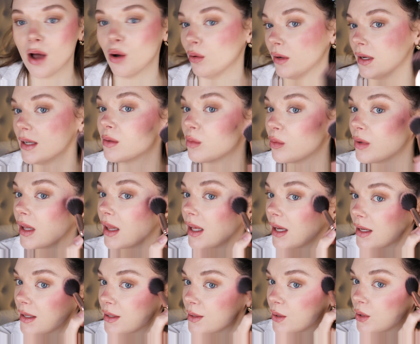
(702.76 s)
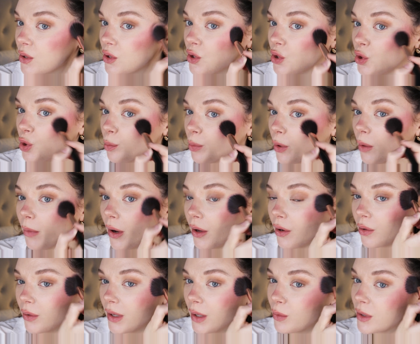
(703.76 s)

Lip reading: out. It really is super buttery,